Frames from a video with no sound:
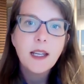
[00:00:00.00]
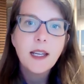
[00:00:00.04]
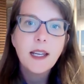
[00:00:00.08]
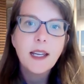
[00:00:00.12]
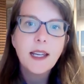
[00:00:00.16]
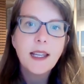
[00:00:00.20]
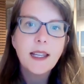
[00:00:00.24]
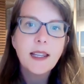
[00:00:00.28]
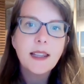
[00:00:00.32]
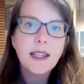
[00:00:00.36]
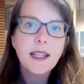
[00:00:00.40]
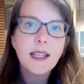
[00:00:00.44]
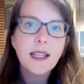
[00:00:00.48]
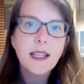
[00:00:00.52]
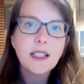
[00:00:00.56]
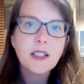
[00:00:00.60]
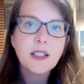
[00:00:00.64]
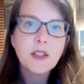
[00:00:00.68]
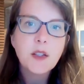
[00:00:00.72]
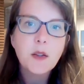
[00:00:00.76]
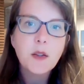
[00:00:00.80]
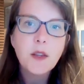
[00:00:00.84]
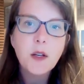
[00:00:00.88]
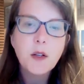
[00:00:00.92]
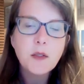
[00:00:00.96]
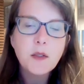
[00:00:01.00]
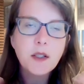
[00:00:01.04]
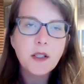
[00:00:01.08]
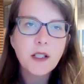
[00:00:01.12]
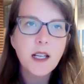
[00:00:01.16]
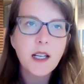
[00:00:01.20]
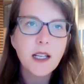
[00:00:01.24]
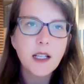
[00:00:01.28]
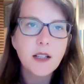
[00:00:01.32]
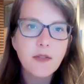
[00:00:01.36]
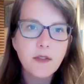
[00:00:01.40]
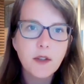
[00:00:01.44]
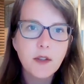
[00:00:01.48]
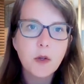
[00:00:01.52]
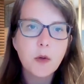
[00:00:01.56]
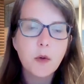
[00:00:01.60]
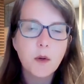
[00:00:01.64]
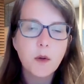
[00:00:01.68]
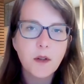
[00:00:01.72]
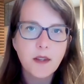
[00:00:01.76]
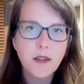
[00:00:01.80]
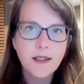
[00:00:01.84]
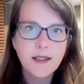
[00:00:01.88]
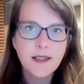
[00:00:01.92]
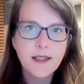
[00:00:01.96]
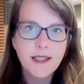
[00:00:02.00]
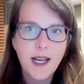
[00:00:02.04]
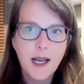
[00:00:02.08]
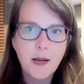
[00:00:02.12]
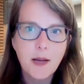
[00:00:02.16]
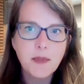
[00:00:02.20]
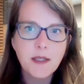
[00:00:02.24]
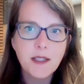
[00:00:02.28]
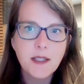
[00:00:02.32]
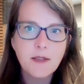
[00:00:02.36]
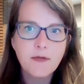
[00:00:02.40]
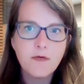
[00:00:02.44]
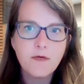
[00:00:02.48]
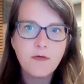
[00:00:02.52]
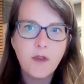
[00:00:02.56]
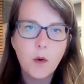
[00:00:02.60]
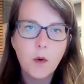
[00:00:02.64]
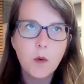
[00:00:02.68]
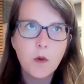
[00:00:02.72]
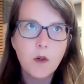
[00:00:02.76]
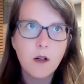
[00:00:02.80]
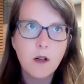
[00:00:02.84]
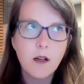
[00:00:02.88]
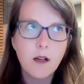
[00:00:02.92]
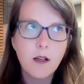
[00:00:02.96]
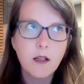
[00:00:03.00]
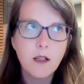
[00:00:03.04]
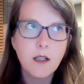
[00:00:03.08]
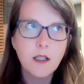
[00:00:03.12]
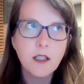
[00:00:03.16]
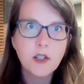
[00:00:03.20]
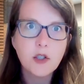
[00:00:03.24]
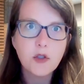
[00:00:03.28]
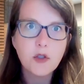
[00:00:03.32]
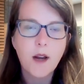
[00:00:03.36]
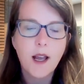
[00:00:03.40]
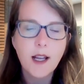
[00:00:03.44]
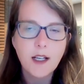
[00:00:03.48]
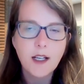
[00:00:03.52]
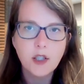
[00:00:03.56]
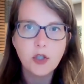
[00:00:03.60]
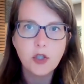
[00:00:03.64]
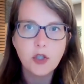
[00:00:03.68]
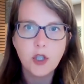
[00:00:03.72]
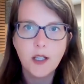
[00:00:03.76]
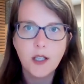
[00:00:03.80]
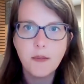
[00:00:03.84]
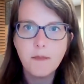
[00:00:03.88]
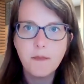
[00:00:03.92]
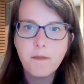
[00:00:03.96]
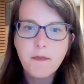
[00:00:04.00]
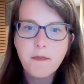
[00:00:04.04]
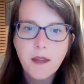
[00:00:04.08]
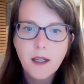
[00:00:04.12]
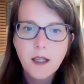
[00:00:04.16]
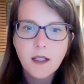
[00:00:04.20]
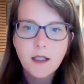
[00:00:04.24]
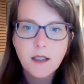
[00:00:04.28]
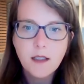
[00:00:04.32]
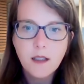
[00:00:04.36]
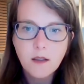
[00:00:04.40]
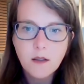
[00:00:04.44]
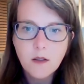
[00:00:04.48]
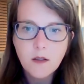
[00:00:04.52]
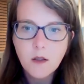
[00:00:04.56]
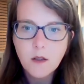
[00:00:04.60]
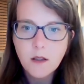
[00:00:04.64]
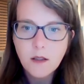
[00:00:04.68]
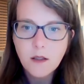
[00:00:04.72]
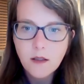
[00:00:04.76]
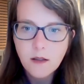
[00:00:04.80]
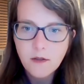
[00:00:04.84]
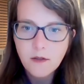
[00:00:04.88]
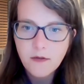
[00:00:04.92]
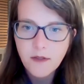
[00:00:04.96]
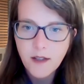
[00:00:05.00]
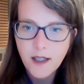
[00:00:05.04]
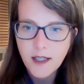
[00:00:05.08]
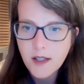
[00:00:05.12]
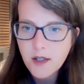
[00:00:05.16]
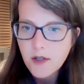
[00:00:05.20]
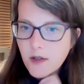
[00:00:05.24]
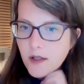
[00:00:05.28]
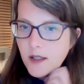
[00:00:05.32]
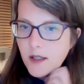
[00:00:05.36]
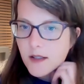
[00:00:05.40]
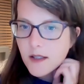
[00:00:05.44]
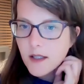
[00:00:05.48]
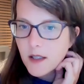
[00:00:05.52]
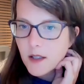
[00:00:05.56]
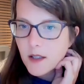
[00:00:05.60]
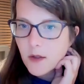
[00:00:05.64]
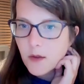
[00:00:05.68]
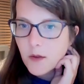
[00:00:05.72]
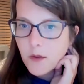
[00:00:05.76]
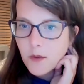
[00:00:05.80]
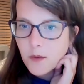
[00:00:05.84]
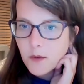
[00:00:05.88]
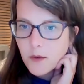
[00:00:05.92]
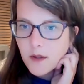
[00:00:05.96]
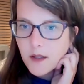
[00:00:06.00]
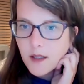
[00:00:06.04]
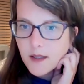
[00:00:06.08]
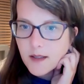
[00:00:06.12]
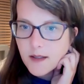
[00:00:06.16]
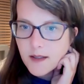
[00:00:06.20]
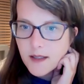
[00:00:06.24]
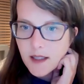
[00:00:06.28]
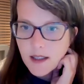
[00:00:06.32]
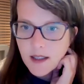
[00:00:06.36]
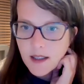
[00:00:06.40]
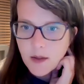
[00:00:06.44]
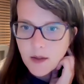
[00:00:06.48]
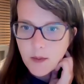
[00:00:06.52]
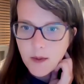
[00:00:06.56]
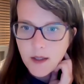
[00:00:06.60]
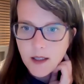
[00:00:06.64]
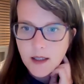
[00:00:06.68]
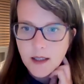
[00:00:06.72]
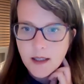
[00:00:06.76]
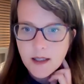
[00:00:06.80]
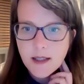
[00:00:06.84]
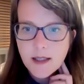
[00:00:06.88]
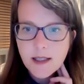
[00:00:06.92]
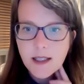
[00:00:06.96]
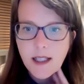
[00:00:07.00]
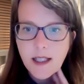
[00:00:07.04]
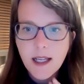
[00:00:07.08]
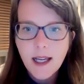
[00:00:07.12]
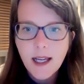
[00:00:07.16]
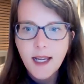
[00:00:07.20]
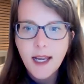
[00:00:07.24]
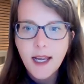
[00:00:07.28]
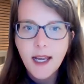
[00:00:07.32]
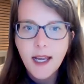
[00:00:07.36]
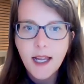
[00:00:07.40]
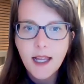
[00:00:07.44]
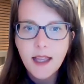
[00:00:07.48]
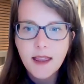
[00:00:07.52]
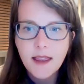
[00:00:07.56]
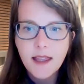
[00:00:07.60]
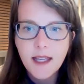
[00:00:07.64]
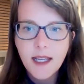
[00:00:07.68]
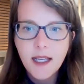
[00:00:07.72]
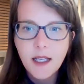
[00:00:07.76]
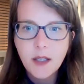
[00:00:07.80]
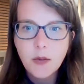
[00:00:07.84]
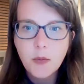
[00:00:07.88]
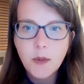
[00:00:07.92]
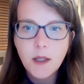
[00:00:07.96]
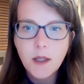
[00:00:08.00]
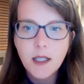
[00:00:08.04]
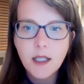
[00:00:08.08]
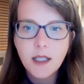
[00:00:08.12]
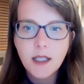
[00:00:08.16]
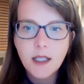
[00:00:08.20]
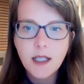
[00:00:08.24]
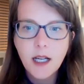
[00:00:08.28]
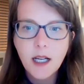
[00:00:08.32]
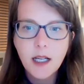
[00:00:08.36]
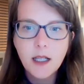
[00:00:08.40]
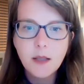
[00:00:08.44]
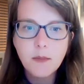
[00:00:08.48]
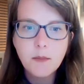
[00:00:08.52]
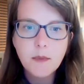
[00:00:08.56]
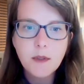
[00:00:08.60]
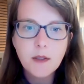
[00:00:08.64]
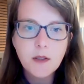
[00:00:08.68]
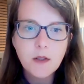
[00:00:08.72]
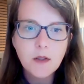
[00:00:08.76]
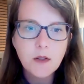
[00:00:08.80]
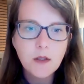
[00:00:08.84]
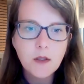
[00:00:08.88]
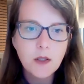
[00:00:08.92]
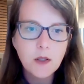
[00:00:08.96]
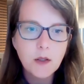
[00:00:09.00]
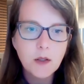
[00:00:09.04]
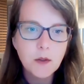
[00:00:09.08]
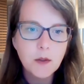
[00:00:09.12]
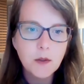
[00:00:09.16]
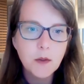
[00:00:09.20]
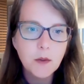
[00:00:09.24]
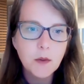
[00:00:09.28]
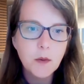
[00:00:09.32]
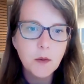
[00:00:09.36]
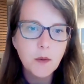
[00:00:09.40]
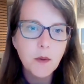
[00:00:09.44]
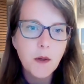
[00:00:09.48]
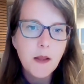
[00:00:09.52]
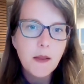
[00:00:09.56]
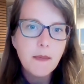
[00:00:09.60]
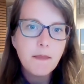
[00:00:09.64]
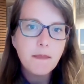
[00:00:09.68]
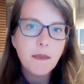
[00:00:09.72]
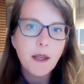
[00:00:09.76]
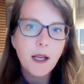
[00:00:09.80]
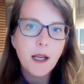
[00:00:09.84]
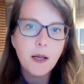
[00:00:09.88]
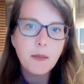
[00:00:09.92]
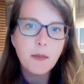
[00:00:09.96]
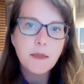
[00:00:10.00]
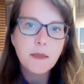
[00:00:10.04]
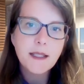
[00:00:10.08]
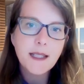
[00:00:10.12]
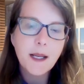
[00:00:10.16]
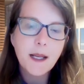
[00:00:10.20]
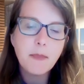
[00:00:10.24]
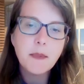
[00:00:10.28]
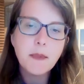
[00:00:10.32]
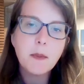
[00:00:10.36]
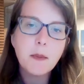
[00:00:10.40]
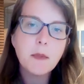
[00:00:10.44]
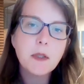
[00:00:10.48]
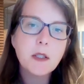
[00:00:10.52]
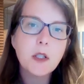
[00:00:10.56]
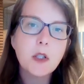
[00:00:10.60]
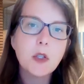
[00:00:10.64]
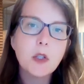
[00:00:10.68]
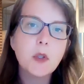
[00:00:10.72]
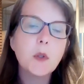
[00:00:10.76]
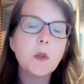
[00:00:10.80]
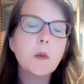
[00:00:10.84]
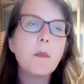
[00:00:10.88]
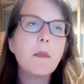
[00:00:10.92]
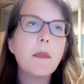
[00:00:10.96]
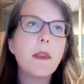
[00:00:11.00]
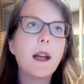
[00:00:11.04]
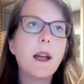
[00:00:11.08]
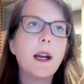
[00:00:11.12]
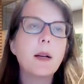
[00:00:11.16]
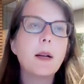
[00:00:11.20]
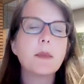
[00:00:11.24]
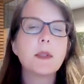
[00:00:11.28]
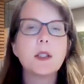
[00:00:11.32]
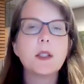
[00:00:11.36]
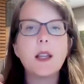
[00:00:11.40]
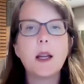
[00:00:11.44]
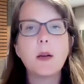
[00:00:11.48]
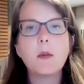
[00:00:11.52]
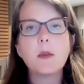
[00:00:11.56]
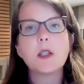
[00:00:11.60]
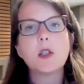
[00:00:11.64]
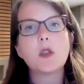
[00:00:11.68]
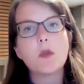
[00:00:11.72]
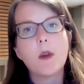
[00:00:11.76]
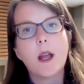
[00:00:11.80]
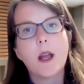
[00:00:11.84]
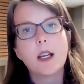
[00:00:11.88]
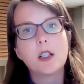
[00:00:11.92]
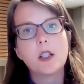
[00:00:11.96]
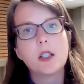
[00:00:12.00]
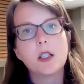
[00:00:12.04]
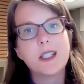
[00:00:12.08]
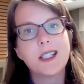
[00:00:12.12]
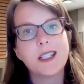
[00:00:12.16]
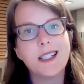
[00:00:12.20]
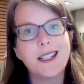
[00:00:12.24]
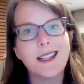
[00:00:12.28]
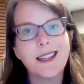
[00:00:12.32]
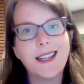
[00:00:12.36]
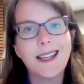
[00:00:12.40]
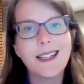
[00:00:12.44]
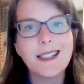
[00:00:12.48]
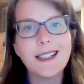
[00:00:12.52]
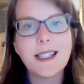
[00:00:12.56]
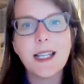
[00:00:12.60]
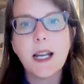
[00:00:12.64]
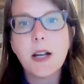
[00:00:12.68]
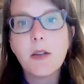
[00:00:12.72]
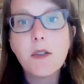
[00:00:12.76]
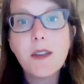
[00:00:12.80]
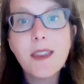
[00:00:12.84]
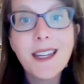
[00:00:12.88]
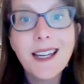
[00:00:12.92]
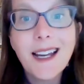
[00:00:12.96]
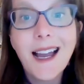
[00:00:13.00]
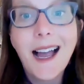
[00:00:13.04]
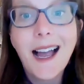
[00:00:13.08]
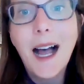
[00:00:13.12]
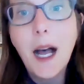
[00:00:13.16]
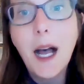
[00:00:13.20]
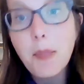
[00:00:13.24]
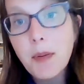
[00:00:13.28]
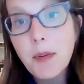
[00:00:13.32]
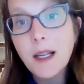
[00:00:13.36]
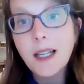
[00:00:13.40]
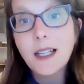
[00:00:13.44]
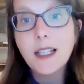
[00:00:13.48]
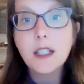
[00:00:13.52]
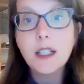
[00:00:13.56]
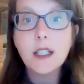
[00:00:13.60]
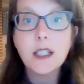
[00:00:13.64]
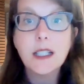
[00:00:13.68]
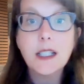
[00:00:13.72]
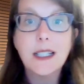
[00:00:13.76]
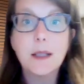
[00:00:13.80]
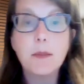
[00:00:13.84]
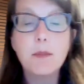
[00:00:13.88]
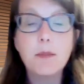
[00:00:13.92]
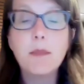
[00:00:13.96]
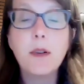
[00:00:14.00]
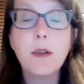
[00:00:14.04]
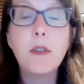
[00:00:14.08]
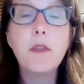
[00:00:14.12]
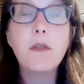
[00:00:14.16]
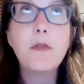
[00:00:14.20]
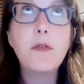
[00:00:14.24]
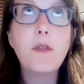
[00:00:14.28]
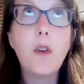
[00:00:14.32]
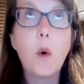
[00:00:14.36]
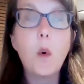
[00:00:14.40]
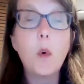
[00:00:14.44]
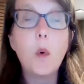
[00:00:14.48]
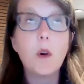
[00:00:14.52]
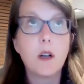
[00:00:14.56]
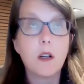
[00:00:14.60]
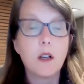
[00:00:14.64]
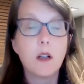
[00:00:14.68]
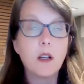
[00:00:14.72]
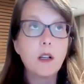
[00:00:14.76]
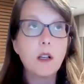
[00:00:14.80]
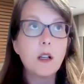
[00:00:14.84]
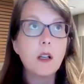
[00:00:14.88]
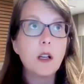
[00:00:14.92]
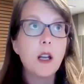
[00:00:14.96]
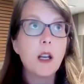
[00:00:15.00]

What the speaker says: then, so those are kind of the core steps for strategy. And I'll go a little faster as I go through these next ones. And then when it comes to step number 2, so that was strategy. That is everything up and before